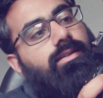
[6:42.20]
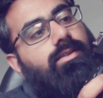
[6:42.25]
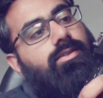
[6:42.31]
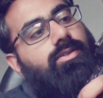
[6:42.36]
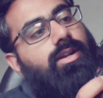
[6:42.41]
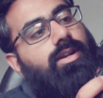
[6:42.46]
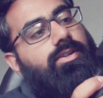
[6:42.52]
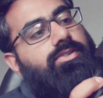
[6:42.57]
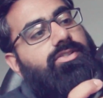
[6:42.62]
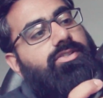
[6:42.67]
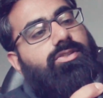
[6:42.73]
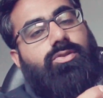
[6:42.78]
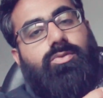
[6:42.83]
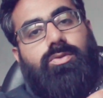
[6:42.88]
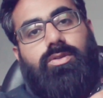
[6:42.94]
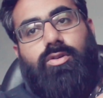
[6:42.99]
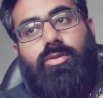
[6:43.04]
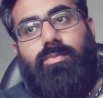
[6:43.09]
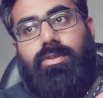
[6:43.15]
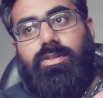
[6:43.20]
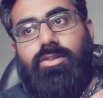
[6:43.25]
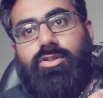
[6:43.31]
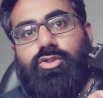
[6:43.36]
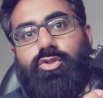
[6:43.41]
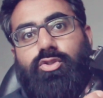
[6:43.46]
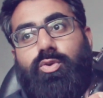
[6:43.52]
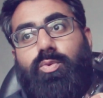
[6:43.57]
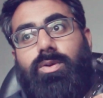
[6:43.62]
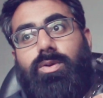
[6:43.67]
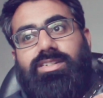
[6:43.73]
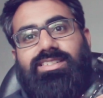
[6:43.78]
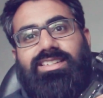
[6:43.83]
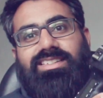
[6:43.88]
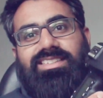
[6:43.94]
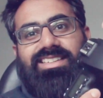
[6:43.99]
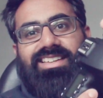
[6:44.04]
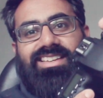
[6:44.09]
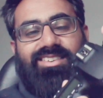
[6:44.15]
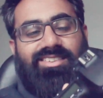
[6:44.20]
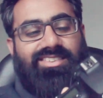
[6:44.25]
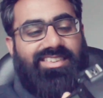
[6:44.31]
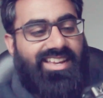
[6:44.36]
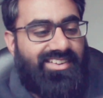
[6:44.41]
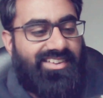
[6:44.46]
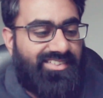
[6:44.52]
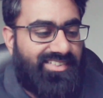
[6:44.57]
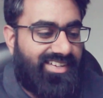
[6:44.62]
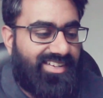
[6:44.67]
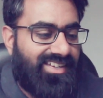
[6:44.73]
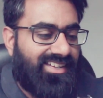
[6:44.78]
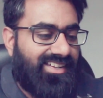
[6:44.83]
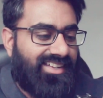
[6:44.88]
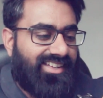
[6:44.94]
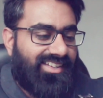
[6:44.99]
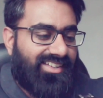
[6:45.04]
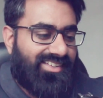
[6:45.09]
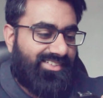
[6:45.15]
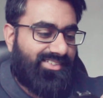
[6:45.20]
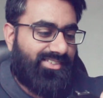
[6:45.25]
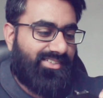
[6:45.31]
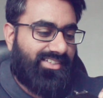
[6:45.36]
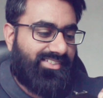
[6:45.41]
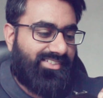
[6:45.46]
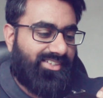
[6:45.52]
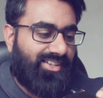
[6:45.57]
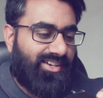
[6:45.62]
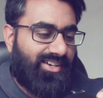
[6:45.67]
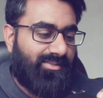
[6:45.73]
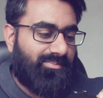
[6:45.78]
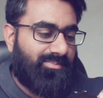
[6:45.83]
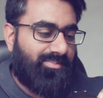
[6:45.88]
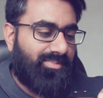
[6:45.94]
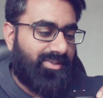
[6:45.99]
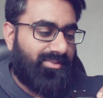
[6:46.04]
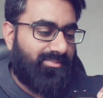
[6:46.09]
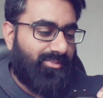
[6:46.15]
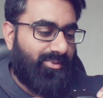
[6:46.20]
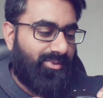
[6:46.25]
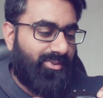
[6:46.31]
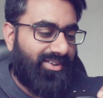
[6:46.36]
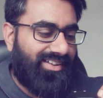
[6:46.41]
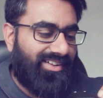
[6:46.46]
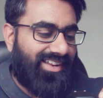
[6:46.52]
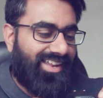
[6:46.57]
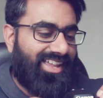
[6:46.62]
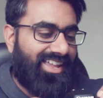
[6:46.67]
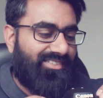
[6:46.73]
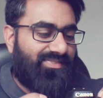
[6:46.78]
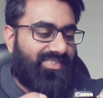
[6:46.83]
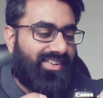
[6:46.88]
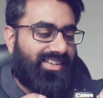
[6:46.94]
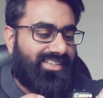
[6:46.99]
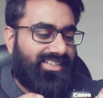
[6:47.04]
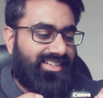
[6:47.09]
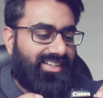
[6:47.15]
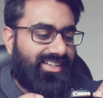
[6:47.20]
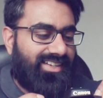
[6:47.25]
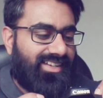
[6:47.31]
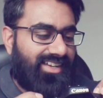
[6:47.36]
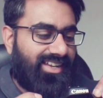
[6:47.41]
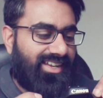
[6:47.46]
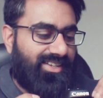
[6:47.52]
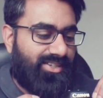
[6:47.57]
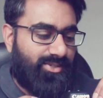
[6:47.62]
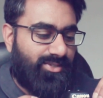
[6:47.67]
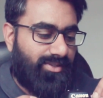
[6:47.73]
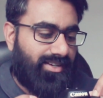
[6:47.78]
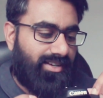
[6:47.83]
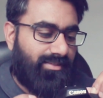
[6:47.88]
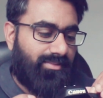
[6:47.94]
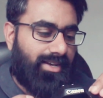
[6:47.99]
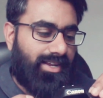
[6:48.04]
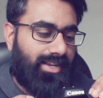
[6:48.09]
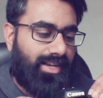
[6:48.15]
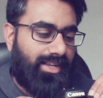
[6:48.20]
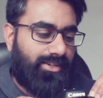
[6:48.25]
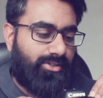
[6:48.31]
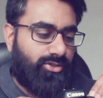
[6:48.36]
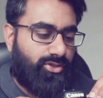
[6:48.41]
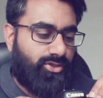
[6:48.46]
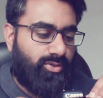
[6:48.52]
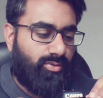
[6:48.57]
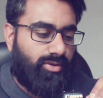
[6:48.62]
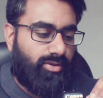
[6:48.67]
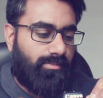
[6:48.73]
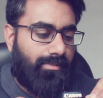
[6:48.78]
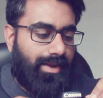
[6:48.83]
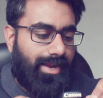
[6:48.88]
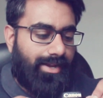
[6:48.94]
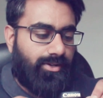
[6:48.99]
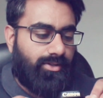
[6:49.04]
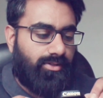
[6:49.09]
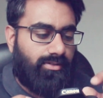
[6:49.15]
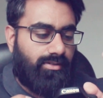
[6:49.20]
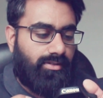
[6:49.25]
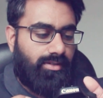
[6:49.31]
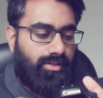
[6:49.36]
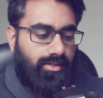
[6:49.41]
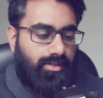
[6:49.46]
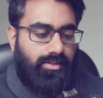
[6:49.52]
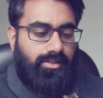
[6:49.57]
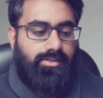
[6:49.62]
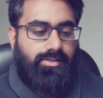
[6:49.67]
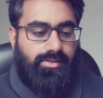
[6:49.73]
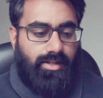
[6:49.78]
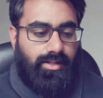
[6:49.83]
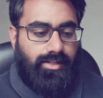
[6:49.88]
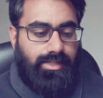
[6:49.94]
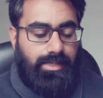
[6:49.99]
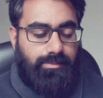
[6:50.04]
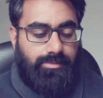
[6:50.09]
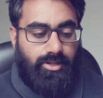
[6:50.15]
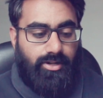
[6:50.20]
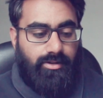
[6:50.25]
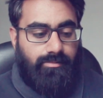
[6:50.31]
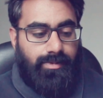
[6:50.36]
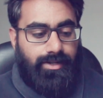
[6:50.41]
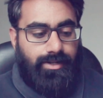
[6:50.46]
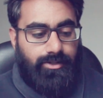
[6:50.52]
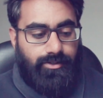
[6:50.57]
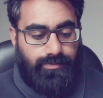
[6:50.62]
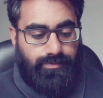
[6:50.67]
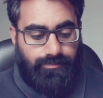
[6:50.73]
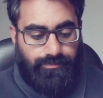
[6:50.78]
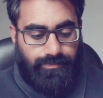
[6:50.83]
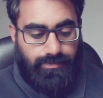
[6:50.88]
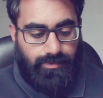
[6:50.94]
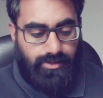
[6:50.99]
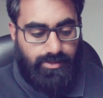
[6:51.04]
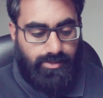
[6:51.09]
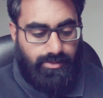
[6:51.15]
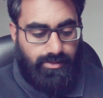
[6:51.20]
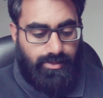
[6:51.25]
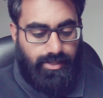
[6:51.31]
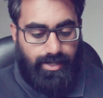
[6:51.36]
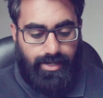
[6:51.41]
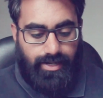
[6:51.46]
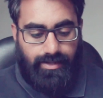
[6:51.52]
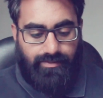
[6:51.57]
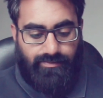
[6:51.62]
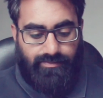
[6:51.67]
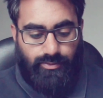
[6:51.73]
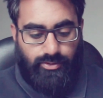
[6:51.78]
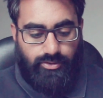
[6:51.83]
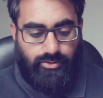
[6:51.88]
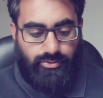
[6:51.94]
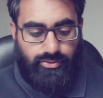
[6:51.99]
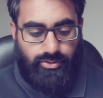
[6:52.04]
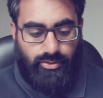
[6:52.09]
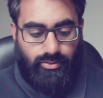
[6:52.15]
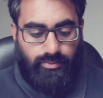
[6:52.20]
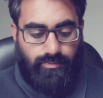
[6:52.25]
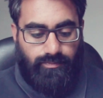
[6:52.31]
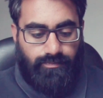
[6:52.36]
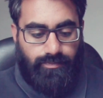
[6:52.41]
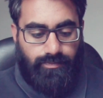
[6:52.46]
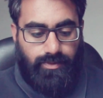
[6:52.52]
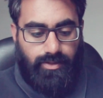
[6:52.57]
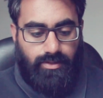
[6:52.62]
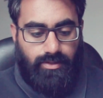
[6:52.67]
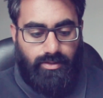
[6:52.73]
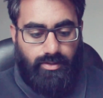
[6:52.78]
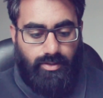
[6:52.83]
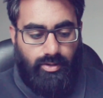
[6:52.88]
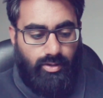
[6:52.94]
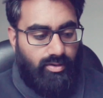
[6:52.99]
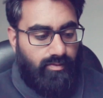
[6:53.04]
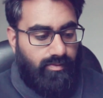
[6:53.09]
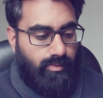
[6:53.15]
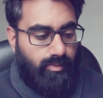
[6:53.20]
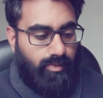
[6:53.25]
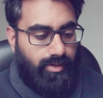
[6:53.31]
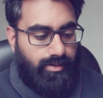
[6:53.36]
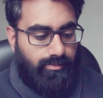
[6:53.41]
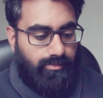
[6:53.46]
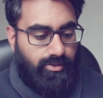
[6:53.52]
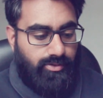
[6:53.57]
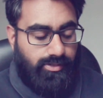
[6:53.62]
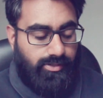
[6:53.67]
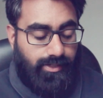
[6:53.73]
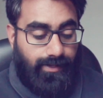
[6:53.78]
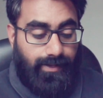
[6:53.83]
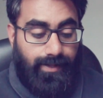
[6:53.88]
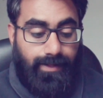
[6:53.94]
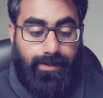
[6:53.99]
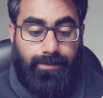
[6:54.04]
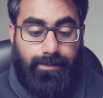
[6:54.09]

you can't just do a normal twist and turn on the 100D. So it's got a bit more effort into it. I mean, I like to shoot on manual, so I'll keep that on manual so that I have full control over what I'm using.